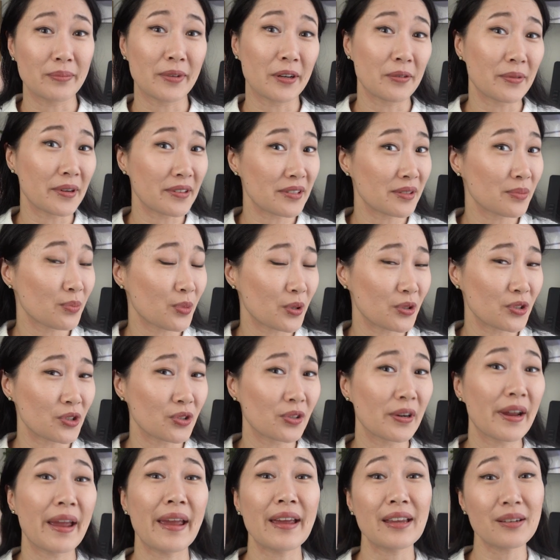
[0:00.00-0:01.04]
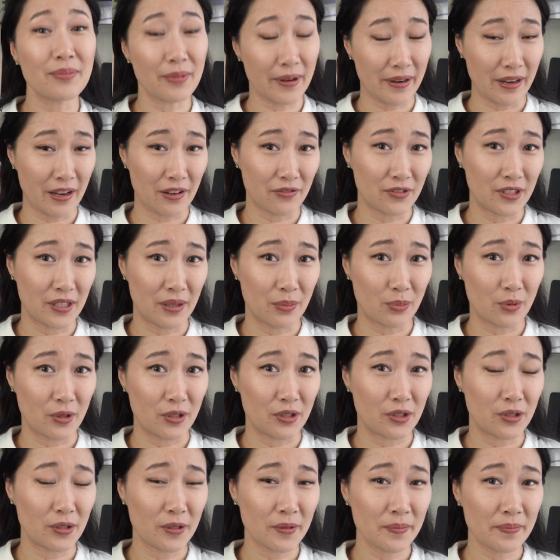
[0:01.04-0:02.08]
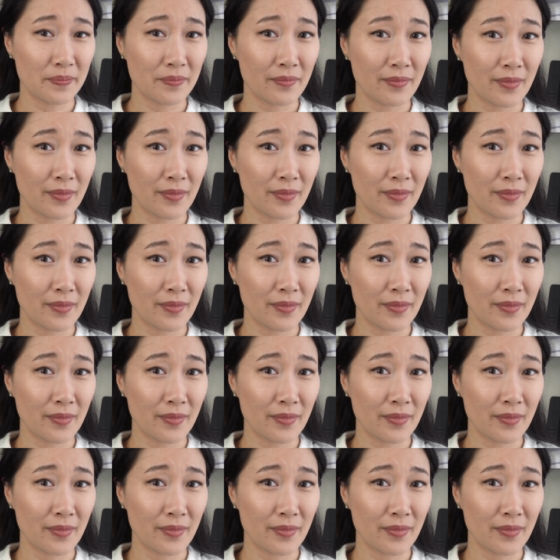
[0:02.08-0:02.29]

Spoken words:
my resin printer and my FDM printer,